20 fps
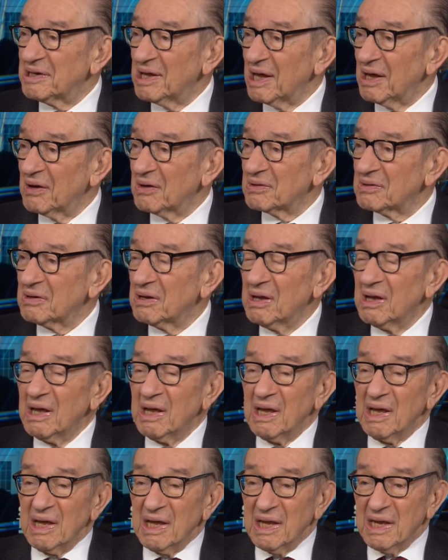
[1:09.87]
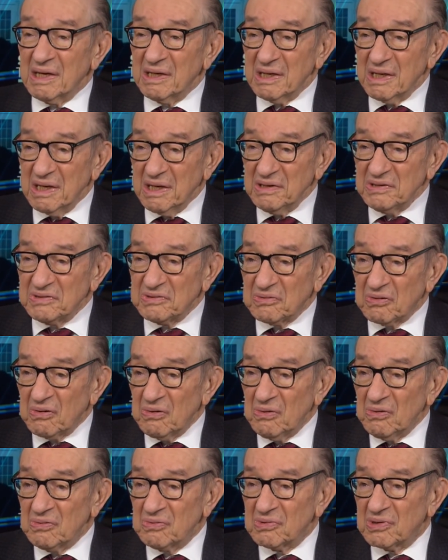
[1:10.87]
down. It is
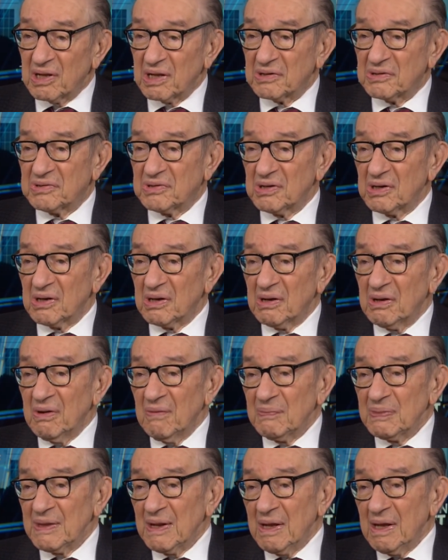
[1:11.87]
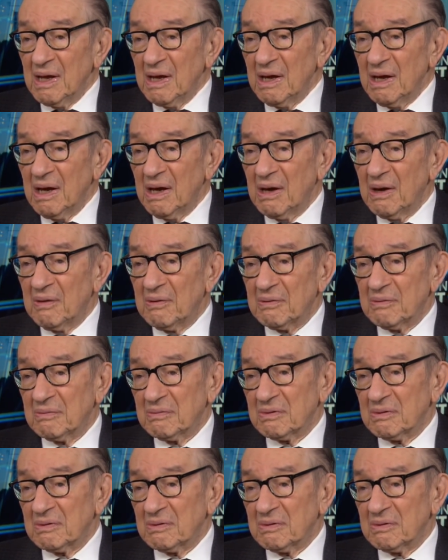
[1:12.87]
true that uh, uh,